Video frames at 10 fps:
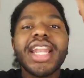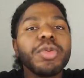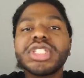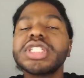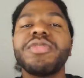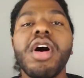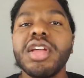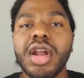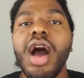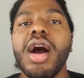and they were just
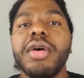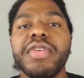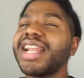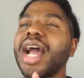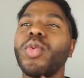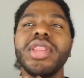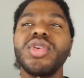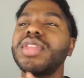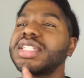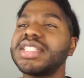falling off. And I went
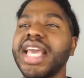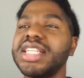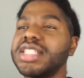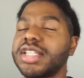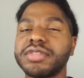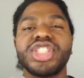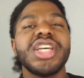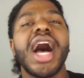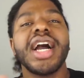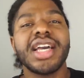through the stages of
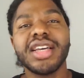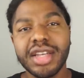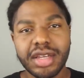shock,